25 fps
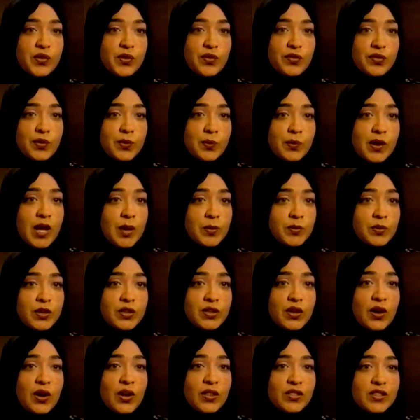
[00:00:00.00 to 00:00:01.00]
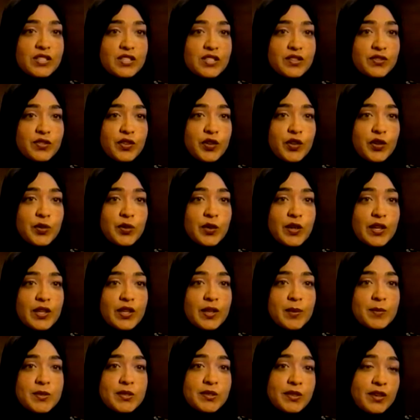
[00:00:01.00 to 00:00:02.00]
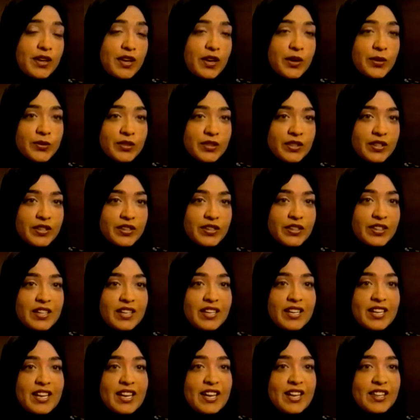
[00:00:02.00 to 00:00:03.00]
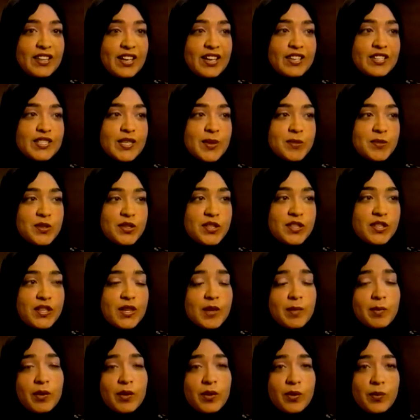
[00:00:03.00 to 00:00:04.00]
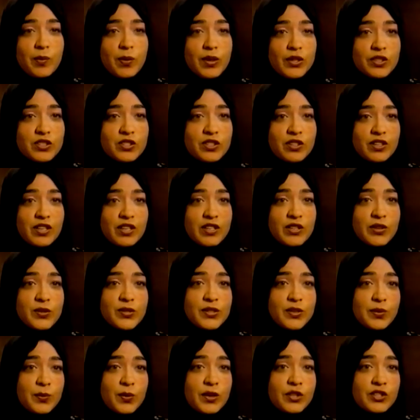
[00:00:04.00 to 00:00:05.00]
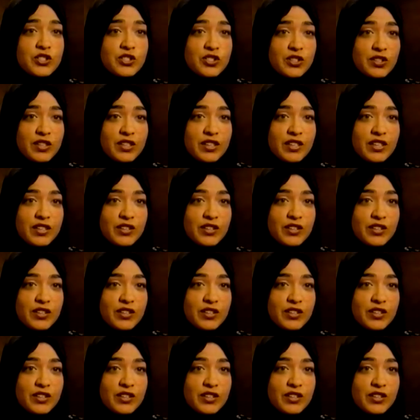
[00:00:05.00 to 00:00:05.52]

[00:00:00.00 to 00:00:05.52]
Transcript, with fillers: overwhelmed with all the different curriculums that are out there. And a lot of times you think about what should I use and what shouldn't I